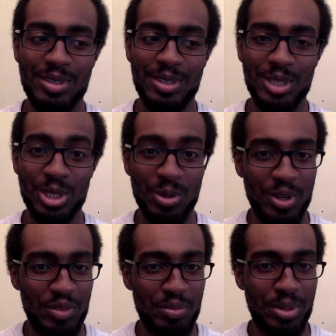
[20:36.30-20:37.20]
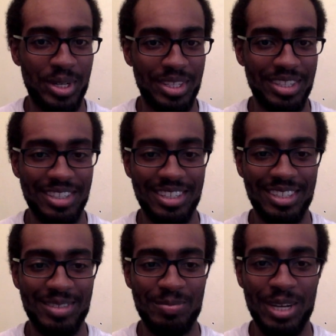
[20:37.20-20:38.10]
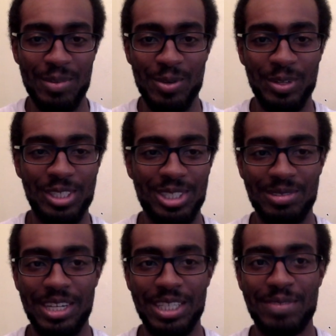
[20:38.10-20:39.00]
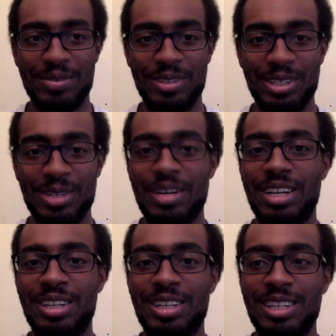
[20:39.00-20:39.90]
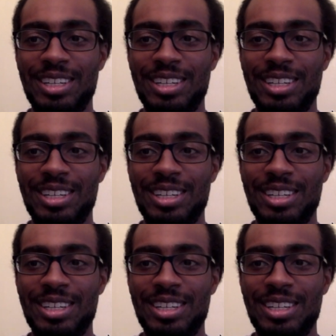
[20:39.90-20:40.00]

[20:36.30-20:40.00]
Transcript: sort of put my worries to rest for a little while,